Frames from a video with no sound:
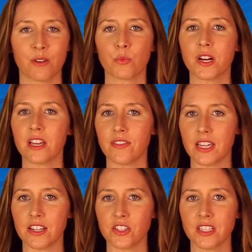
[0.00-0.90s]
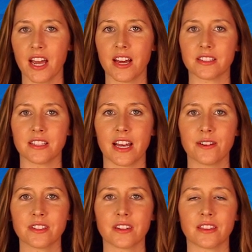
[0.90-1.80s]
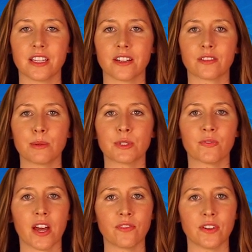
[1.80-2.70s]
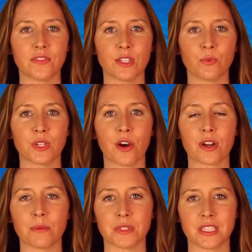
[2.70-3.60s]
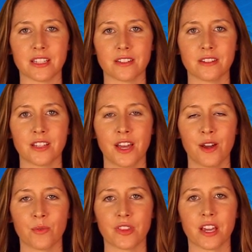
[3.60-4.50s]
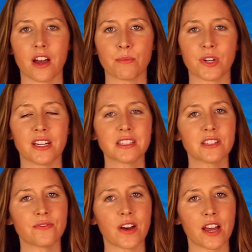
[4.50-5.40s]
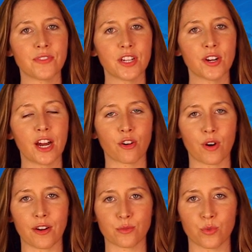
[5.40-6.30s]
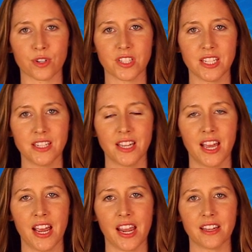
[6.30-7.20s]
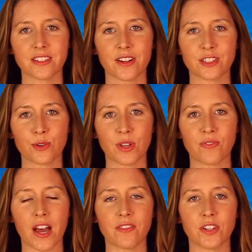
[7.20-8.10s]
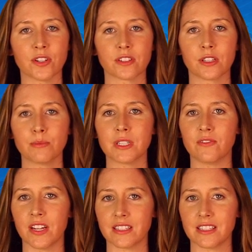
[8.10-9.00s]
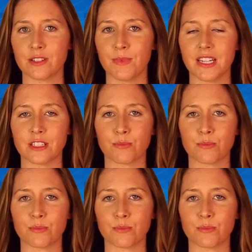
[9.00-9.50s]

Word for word: One Aviation has announced that the Eclipse 550 will now come standard with a comprehensive five-year aircraft warranty and also a five year Eclipse Advantage maintenance